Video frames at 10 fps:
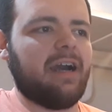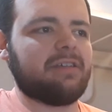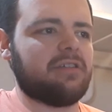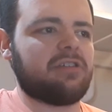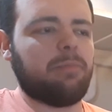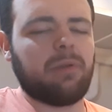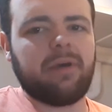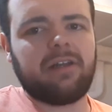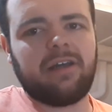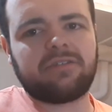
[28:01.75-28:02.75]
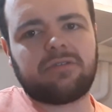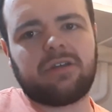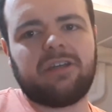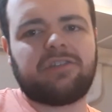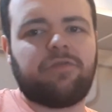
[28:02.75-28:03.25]
as a supplemental
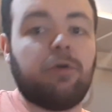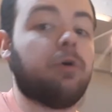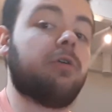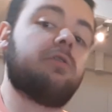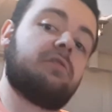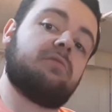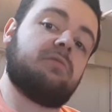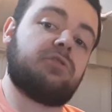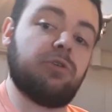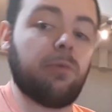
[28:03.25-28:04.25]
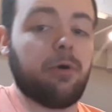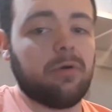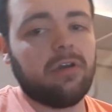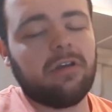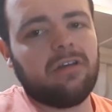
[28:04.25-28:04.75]
exercise for
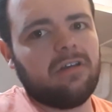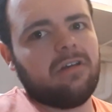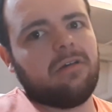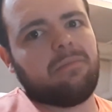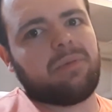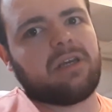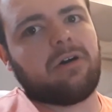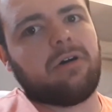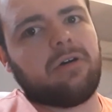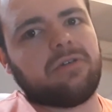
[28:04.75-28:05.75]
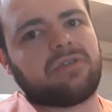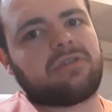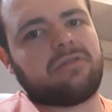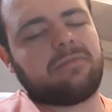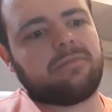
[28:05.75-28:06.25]
sumo.
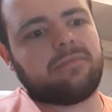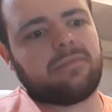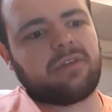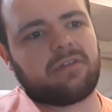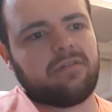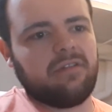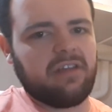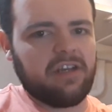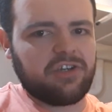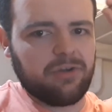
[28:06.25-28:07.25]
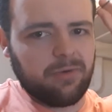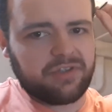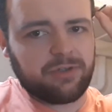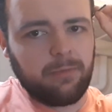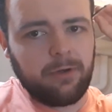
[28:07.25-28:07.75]
Because the issue with
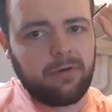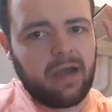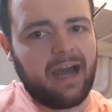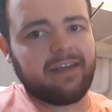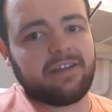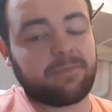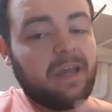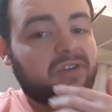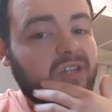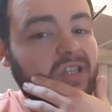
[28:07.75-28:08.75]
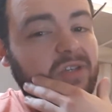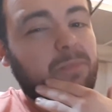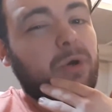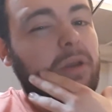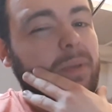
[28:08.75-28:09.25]
sumo, and especially this
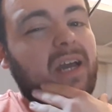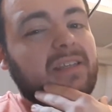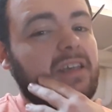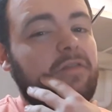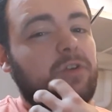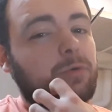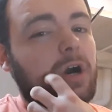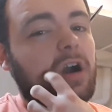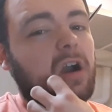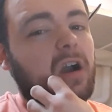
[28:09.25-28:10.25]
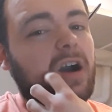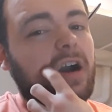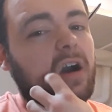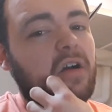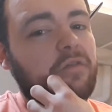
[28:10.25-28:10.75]
point applies if you are
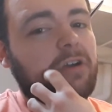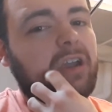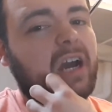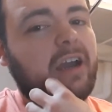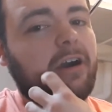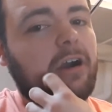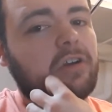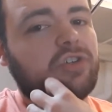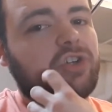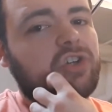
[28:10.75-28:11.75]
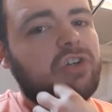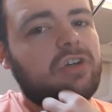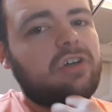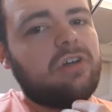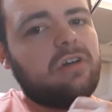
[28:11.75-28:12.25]
a very high arch,
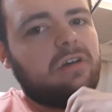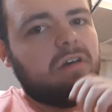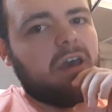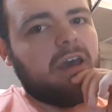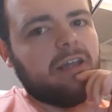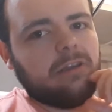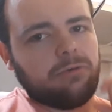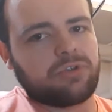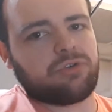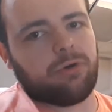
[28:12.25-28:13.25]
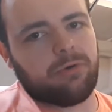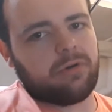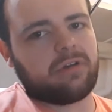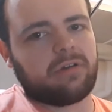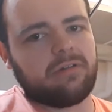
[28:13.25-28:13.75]
low stroke